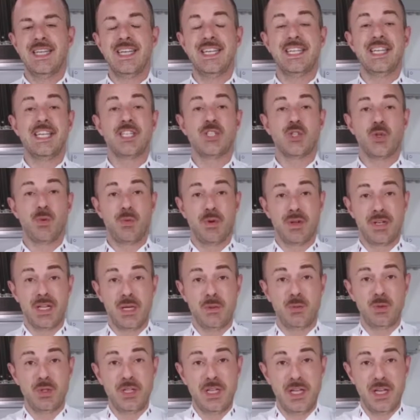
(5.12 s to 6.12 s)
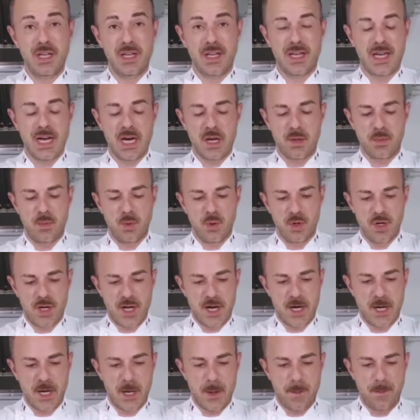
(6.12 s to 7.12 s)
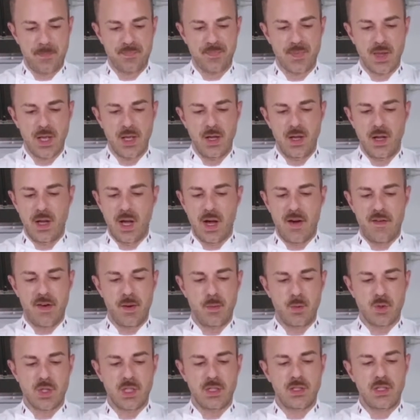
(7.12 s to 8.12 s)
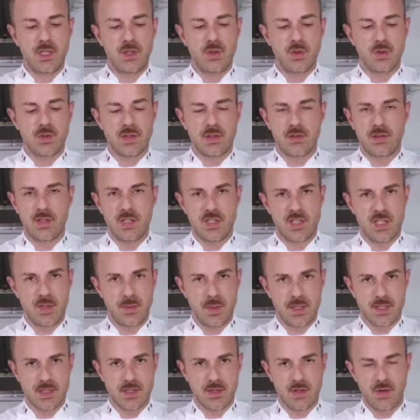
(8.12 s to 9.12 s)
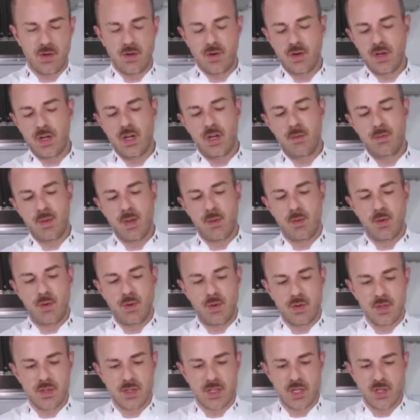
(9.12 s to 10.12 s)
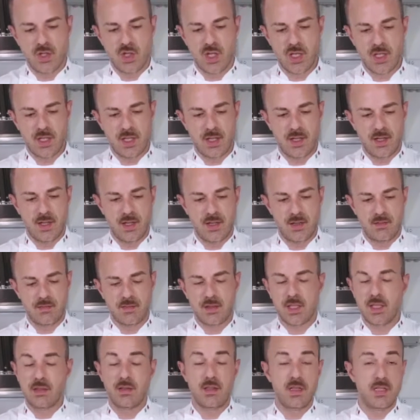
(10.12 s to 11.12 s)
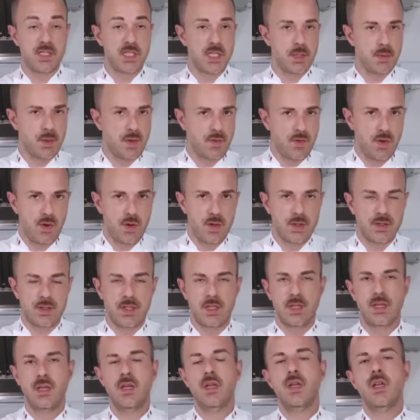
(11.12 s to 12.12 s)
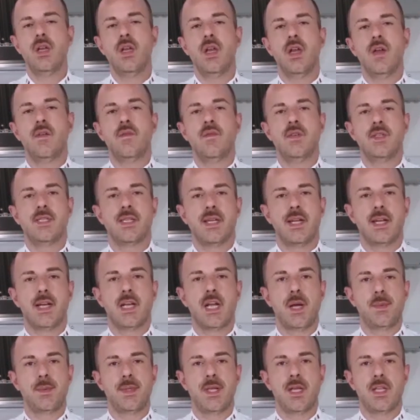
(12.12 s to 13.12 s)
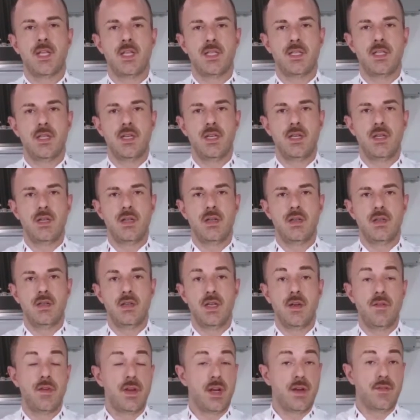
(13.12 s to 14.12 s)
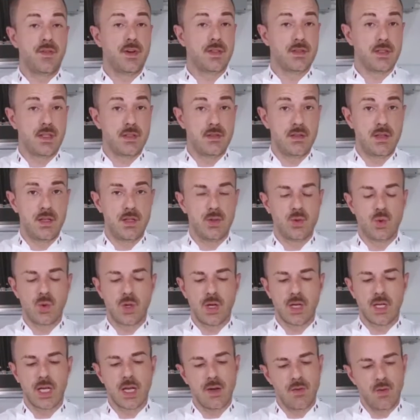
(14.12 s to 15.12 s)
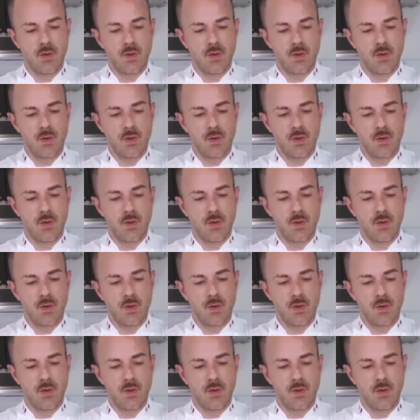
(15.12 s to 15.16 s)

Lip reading: E adesso parliamo di carbonara. And now we will talk about carbonara. You maybe heard a lot of stories, maybe tasted it a lot of times.